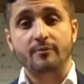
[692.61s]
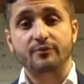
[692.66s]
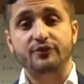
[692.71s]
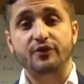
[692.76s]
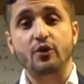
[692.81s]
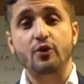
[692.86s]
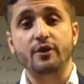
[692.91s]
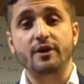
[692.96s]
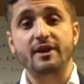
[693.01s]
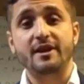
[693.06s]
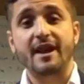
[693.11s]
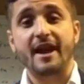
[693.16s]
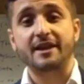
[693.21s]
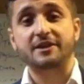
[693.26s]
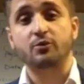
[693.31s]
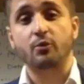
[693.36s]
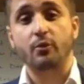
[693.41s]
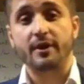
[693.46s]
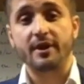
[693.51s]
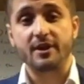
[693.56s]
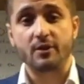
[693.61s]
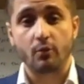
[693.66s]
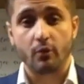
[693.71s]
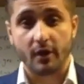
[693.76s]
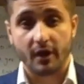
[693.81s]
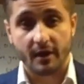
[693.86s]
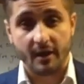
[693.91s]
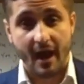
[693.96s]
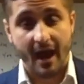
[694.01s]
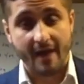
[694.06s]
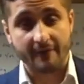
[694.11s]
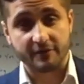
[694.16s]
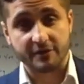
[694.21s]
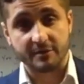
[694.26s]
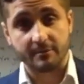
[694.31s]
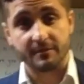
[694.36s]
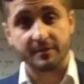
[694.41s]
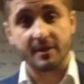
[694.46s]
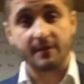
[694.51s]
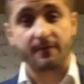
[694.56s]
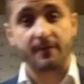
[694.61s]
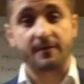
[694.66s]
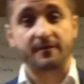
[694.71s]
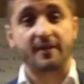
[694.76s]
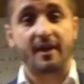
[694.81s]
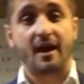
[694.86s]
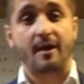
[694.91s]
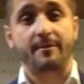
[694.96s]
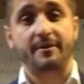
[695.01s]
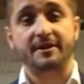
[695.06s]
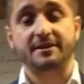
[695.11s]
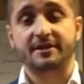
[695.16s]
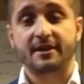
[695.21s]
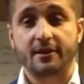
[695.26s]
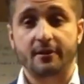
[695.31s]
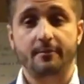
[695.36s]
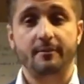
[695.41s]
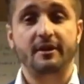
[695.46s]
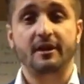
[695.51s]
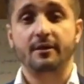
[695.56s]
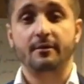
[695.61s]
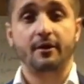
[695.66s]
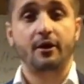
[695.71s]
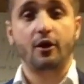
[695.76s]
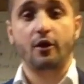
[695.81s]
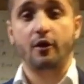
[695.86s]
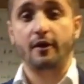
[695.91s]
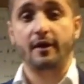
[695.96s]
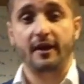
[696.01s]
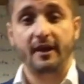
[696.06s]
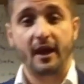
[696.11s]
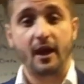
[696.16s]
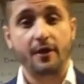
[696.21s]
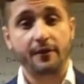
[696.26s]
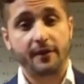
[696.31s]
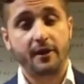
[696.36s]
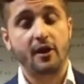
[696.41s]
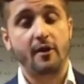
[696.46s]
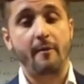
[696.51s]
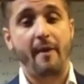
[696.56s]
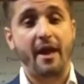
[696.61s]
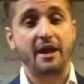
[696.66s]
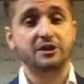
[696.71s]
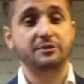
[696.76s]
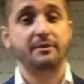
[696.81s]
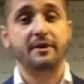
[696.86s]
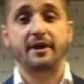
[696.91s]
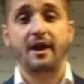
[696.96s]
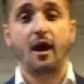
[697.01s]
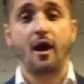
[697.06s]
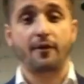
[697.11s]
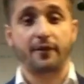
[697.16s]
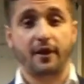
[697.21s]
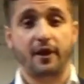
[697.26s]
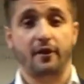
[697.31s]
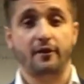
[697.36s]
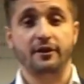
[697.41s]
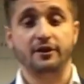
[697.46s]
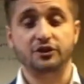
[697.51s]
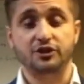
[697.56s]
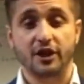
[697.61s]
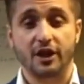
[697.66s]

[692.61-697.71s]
Tune in next week. We're going to have some different topics that are being occurring in healthcare management and healthcare in